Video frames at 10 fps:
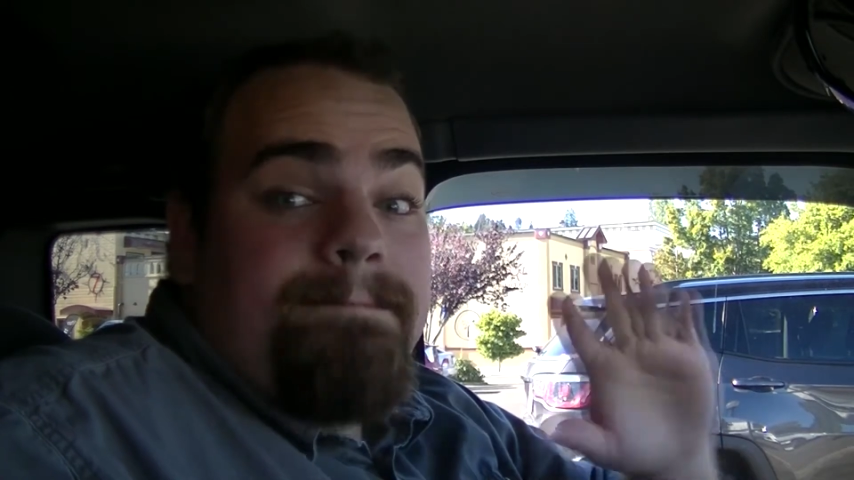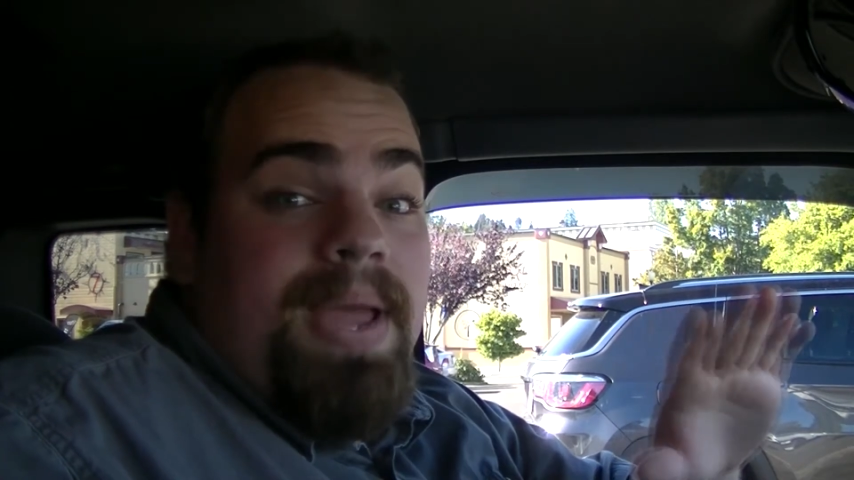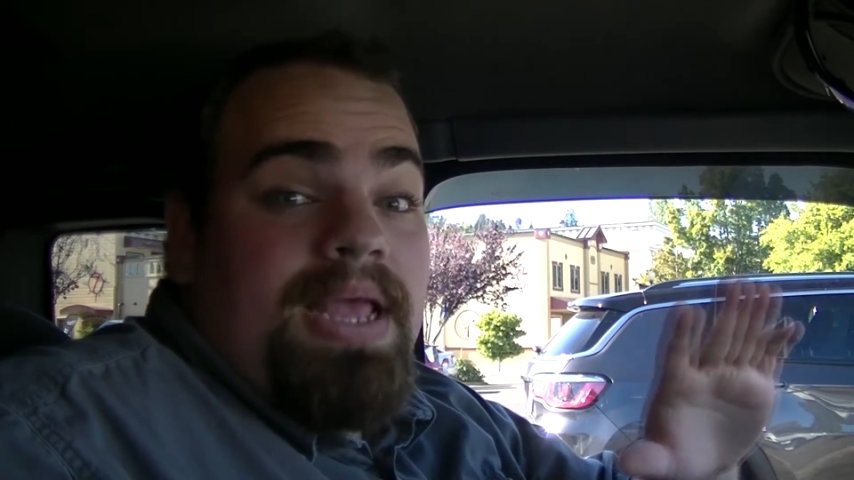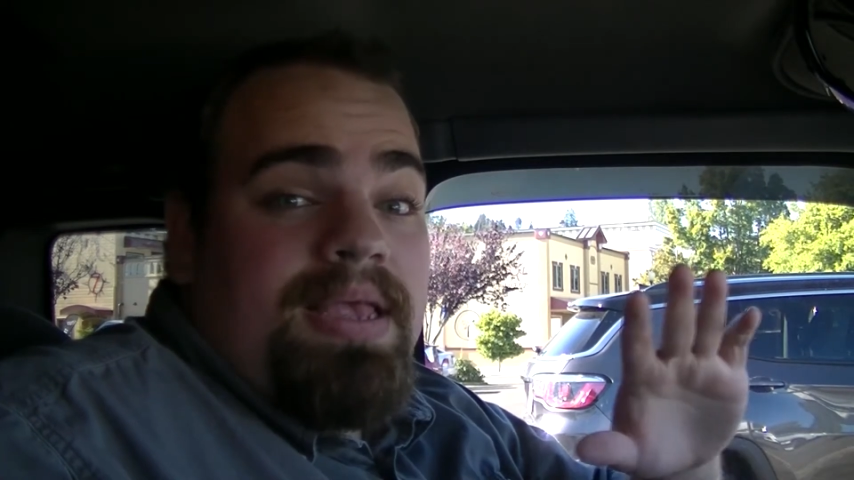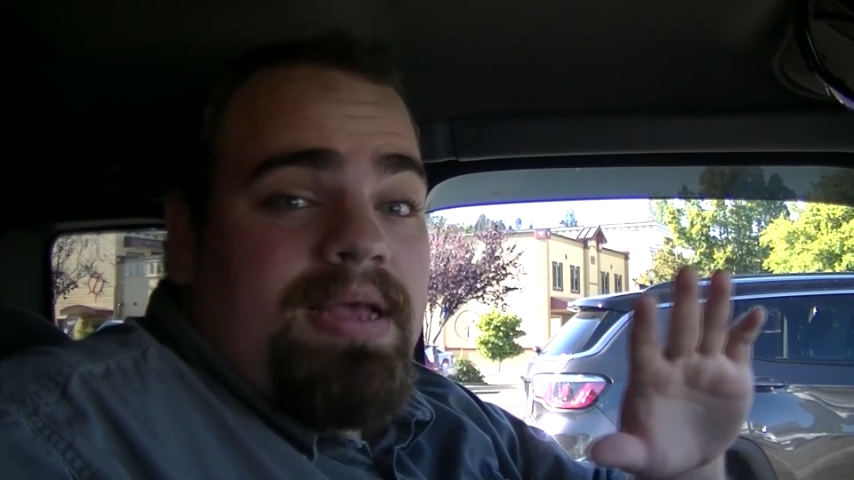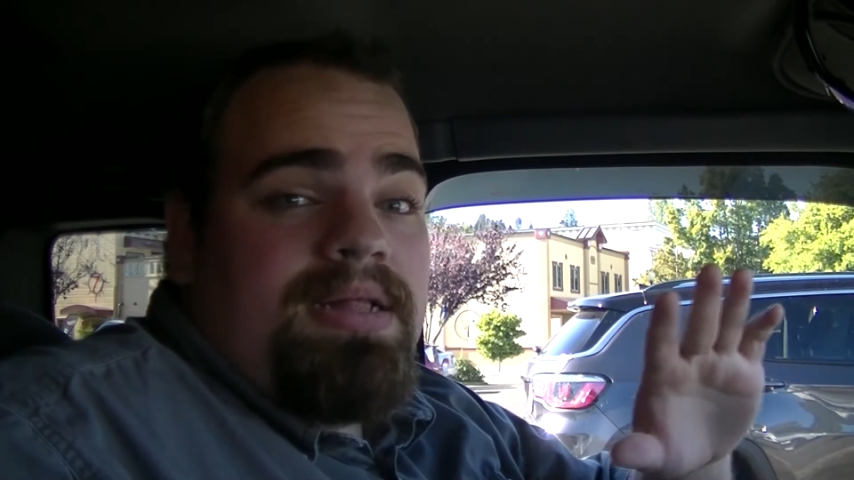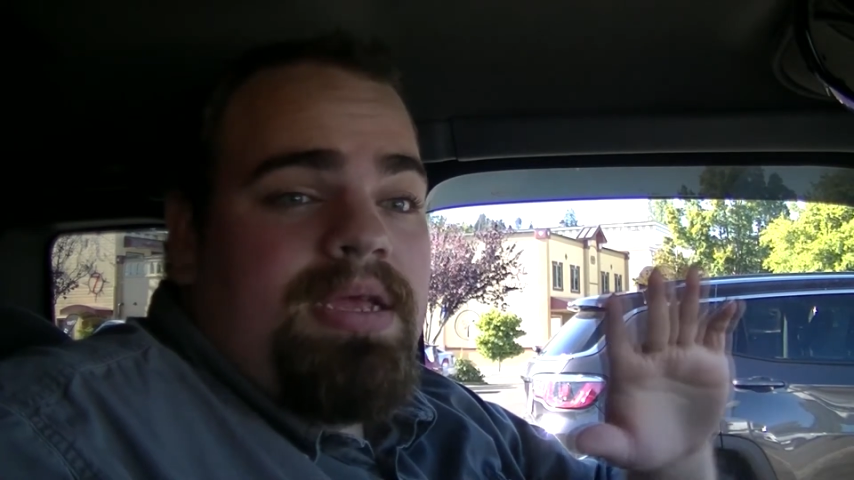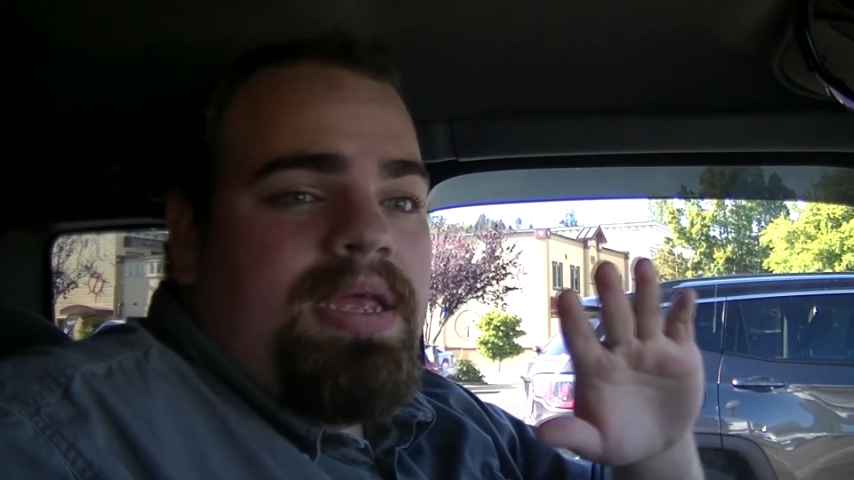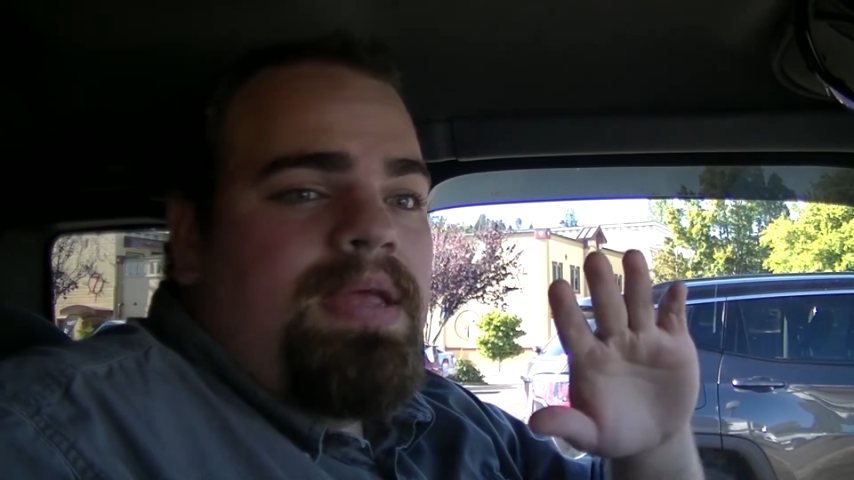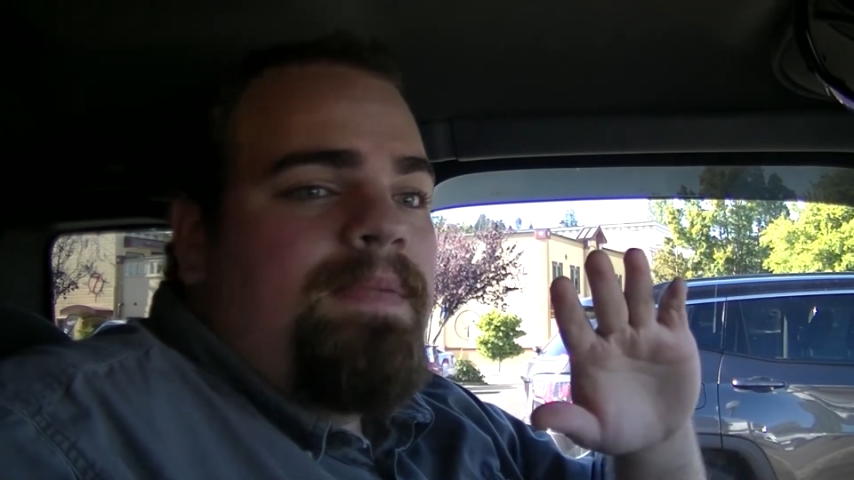
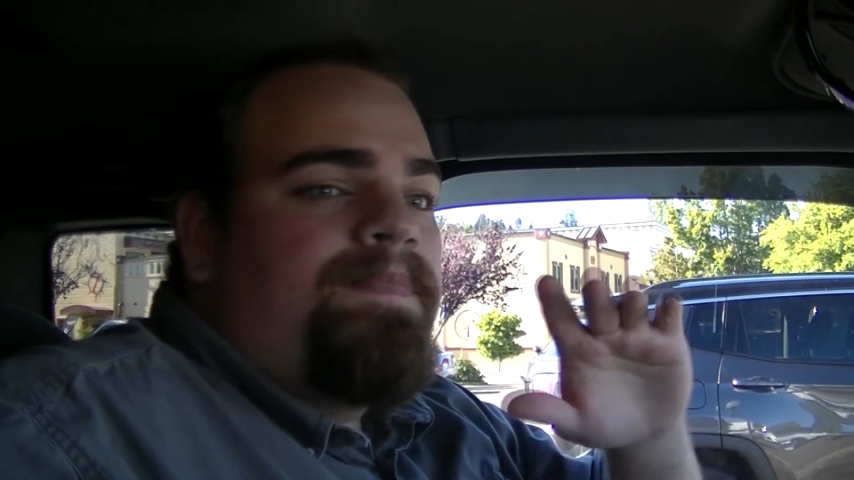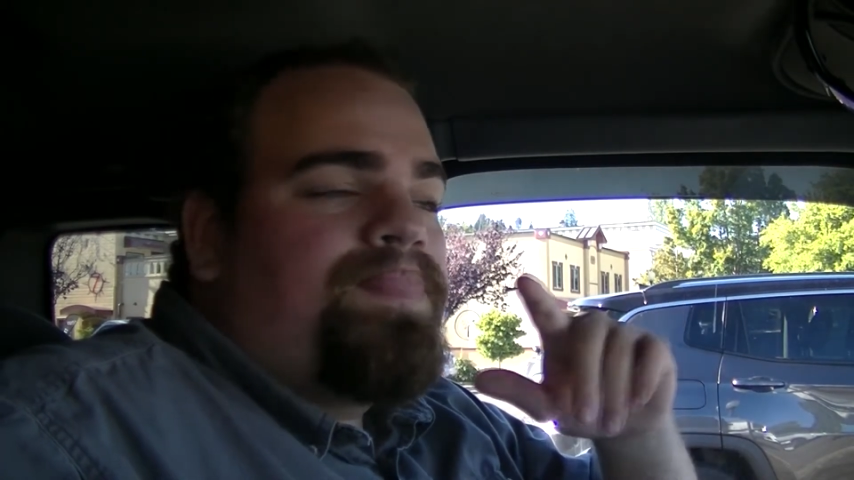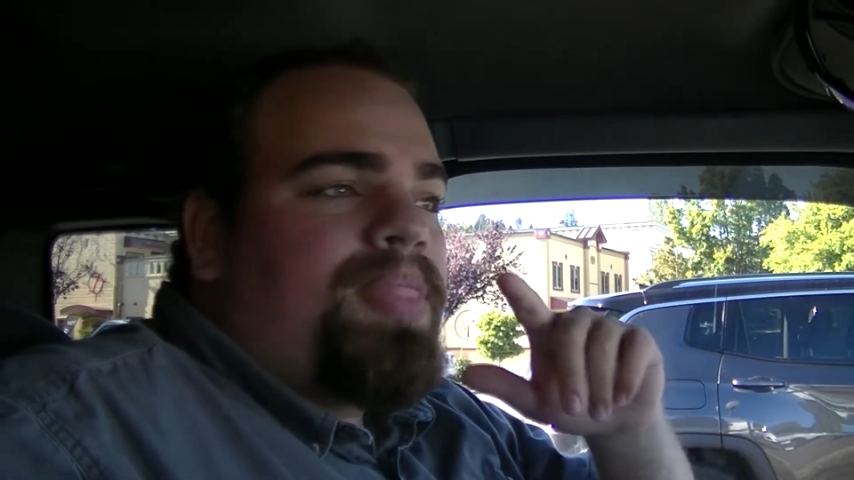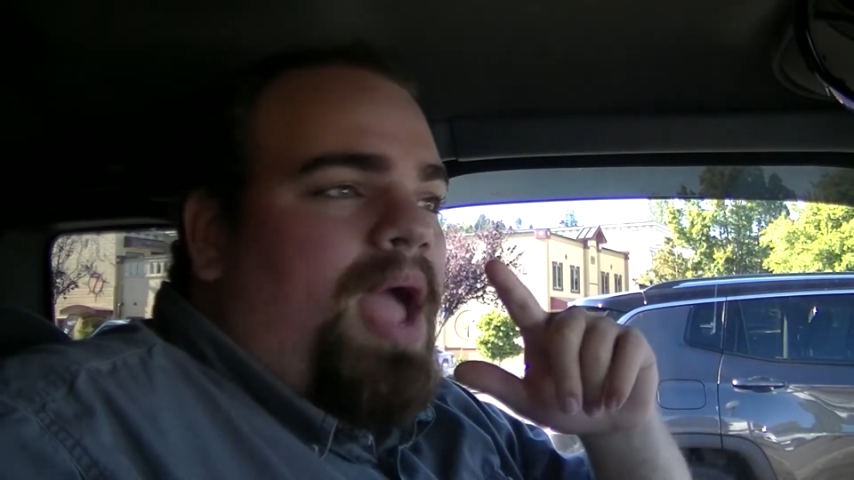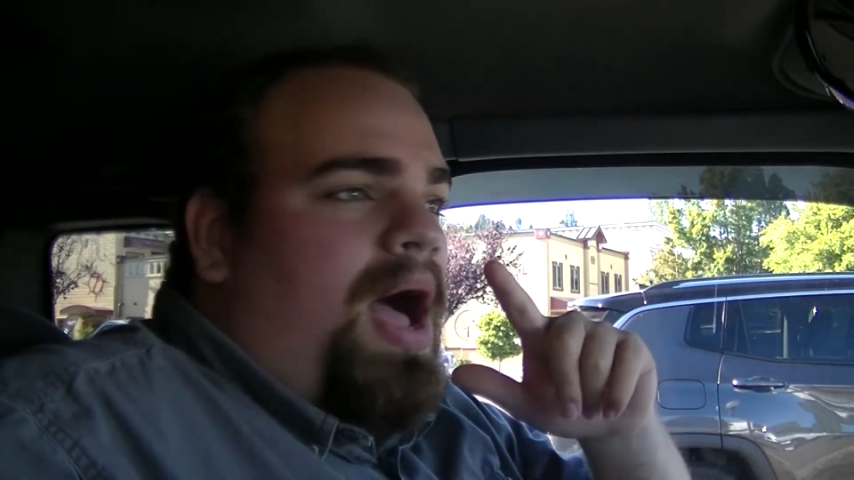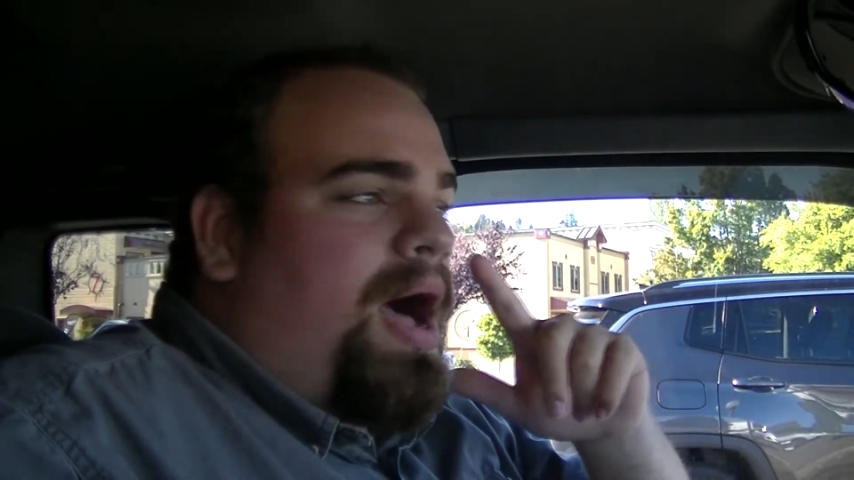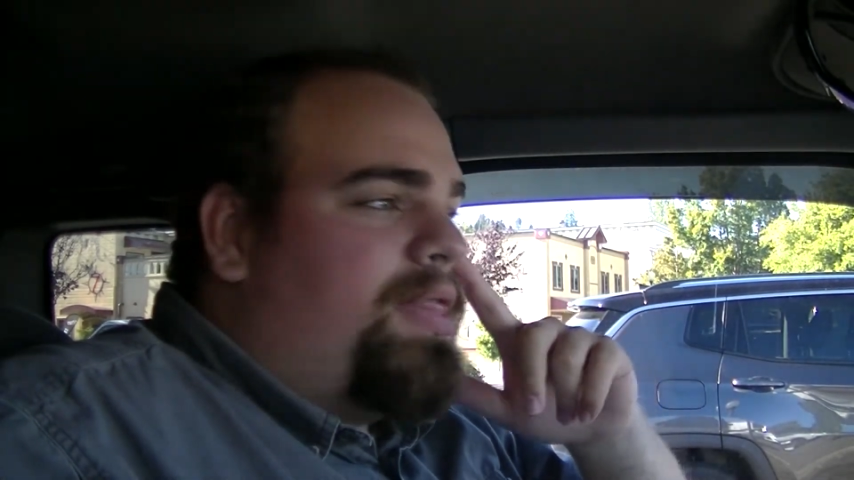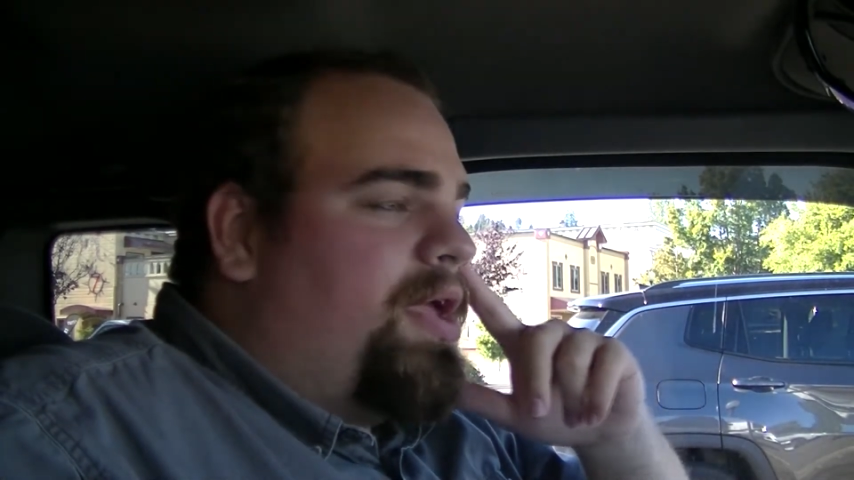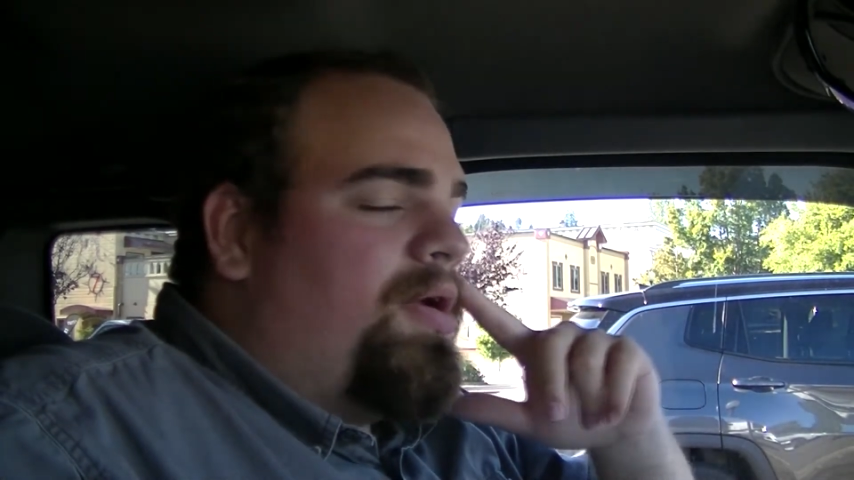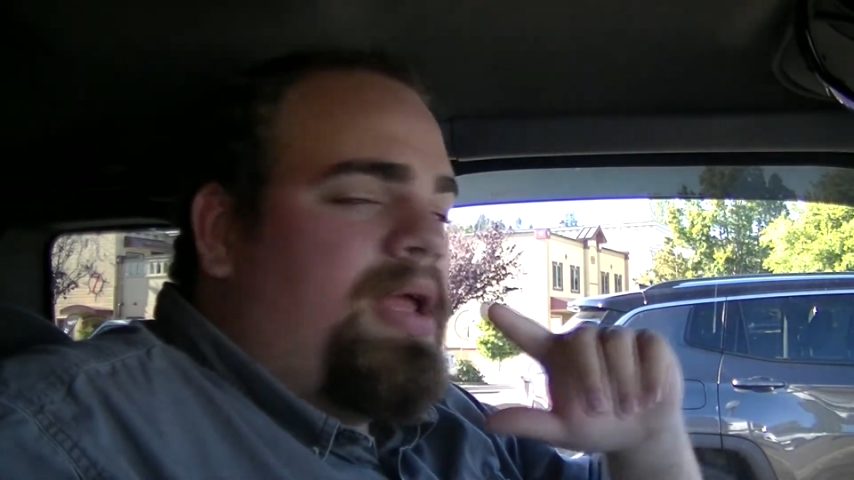Basically, there